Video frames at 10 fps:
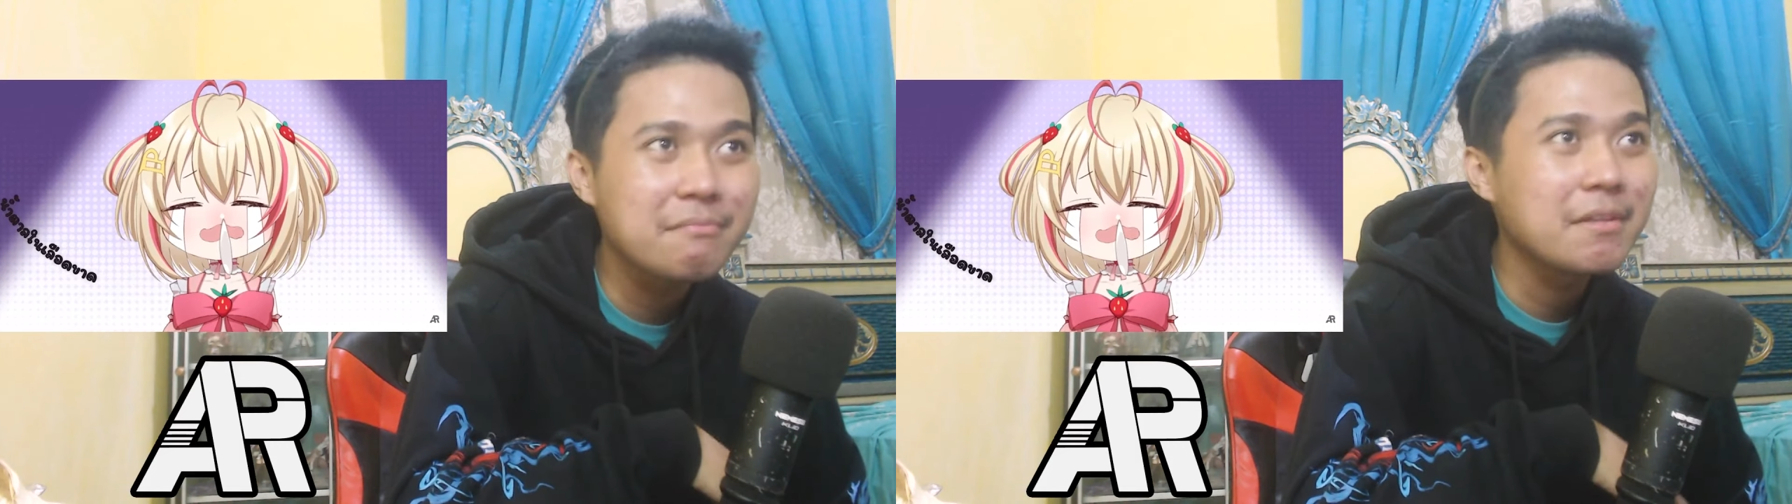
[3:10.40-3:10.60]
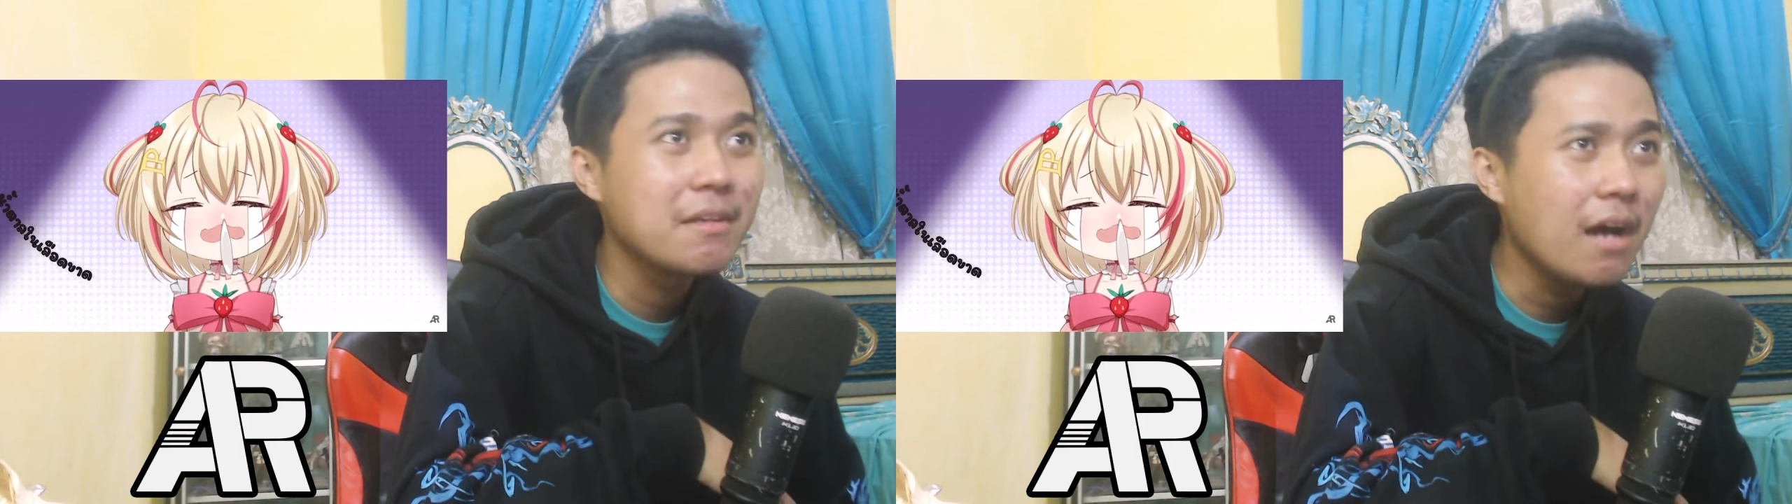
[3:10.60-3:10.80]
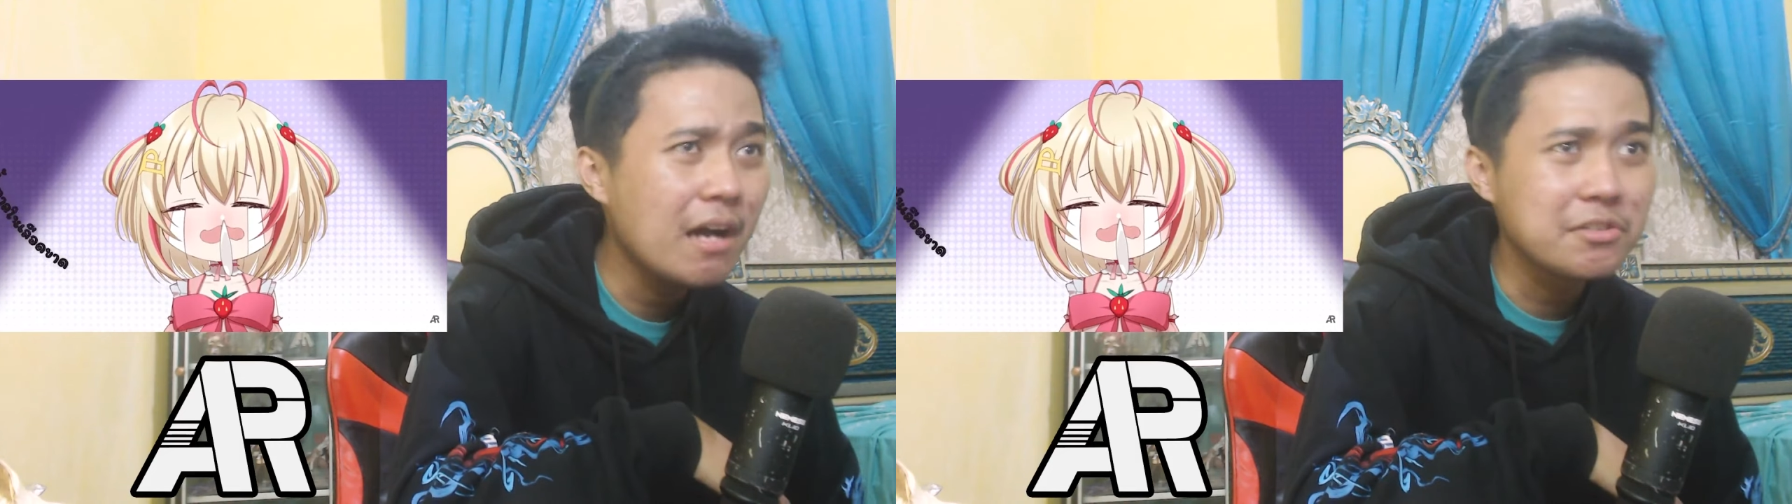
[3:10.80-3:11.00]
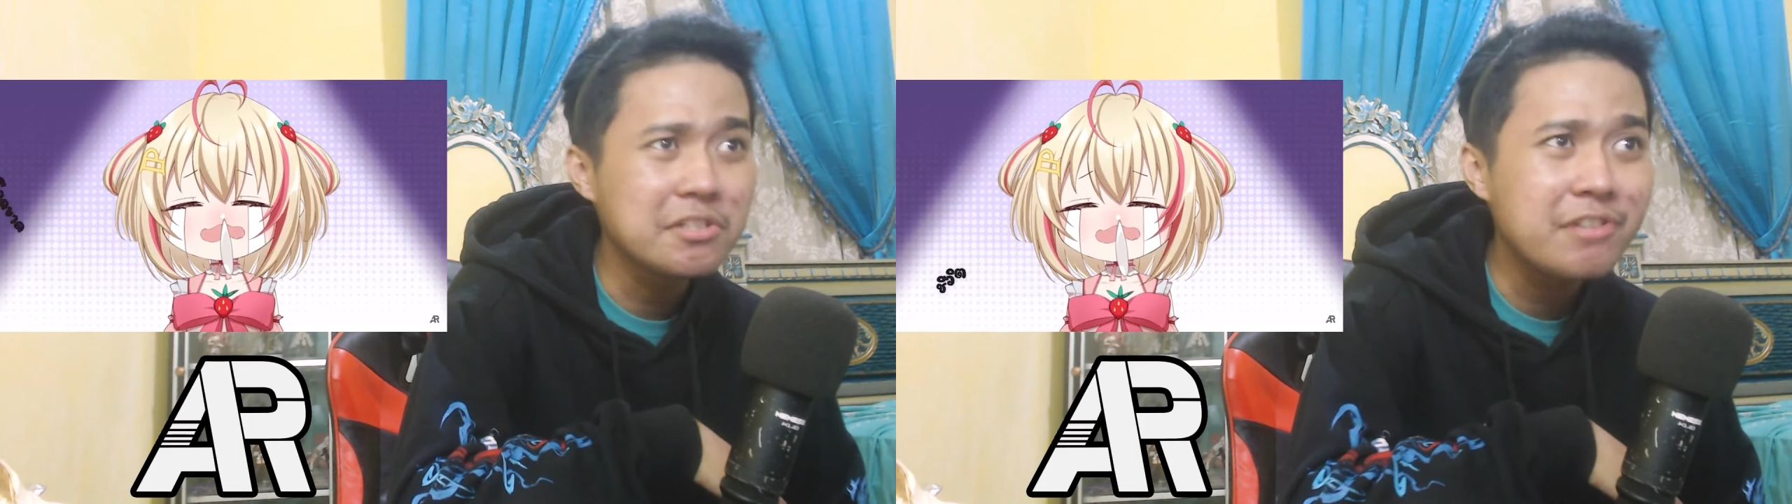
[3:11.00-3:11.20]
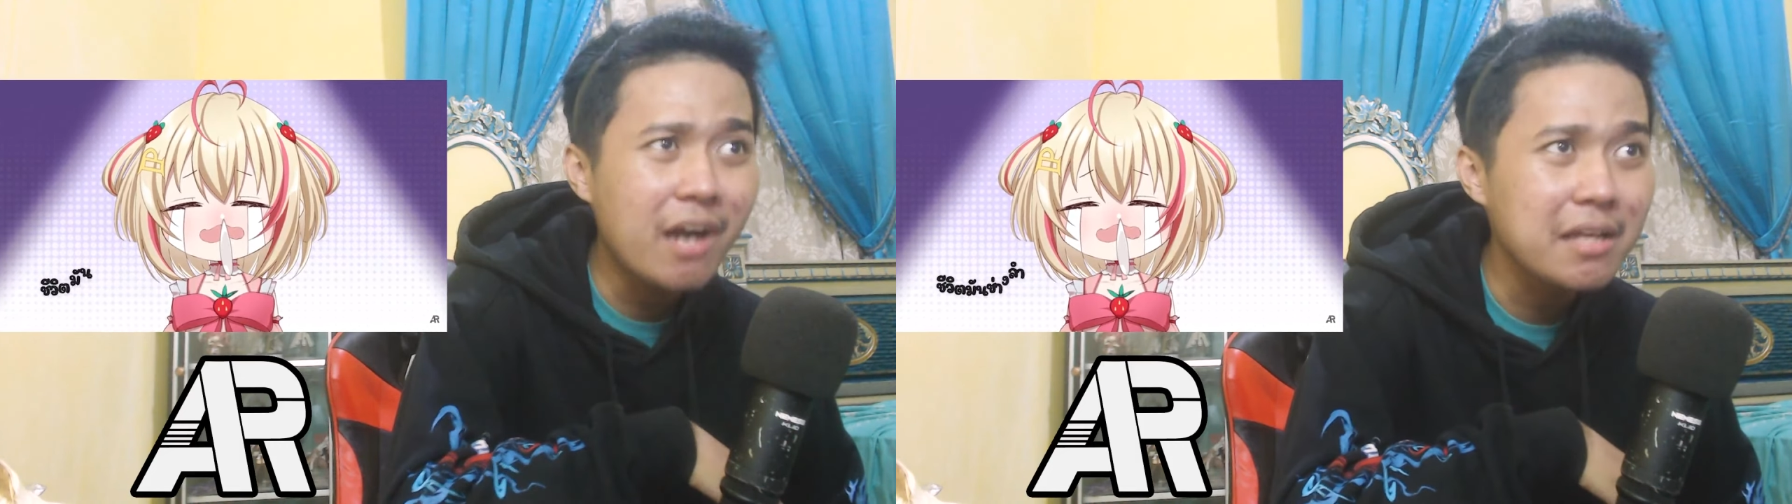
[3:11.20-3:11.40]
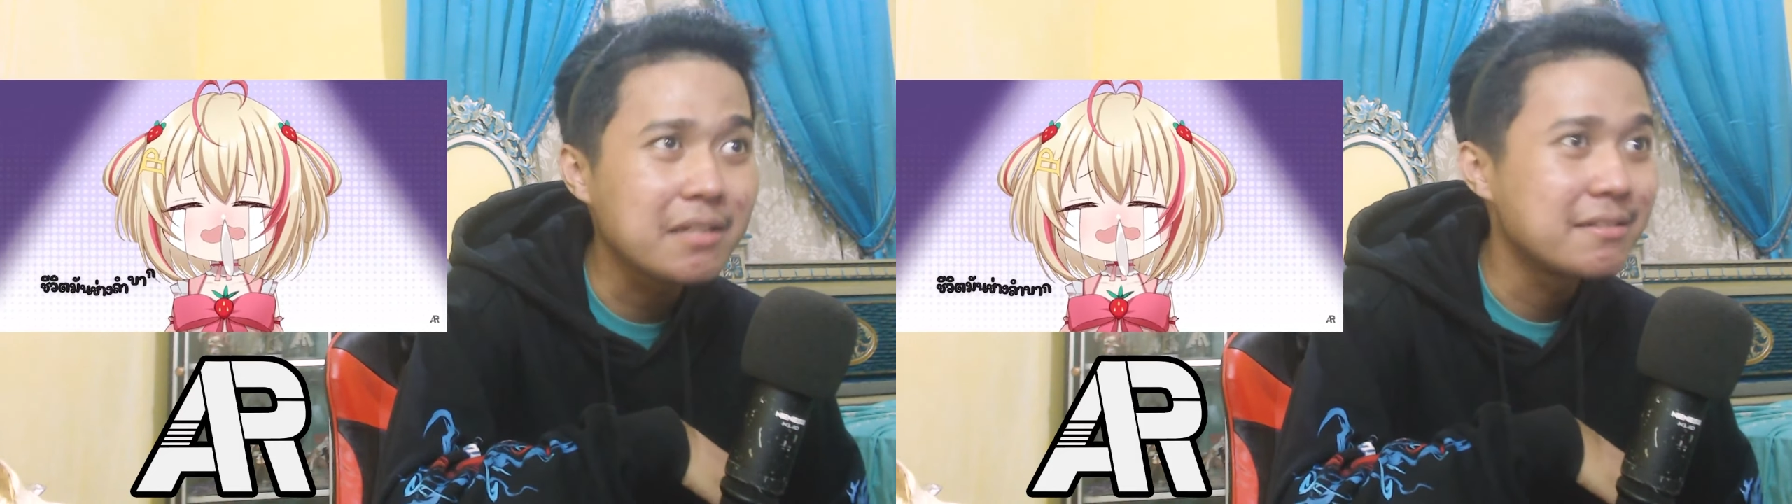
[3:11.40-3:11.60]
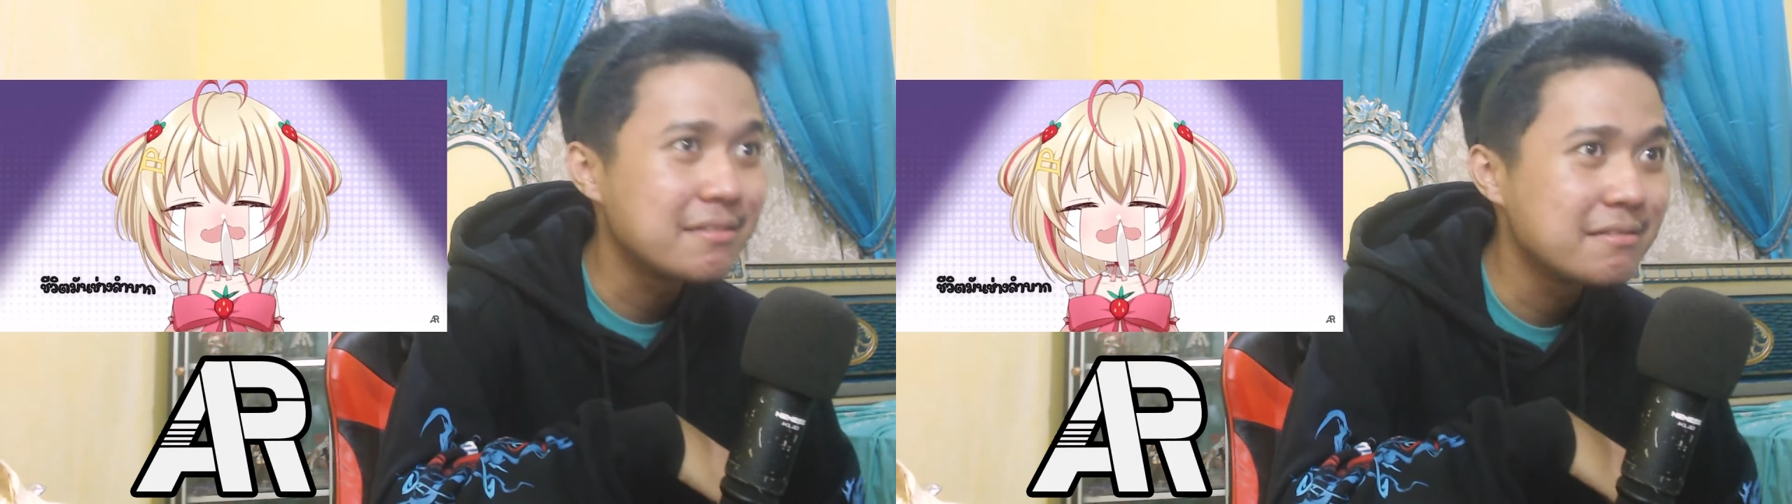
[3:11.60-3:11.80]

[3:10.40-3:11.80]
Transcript: Oh, it's this crime!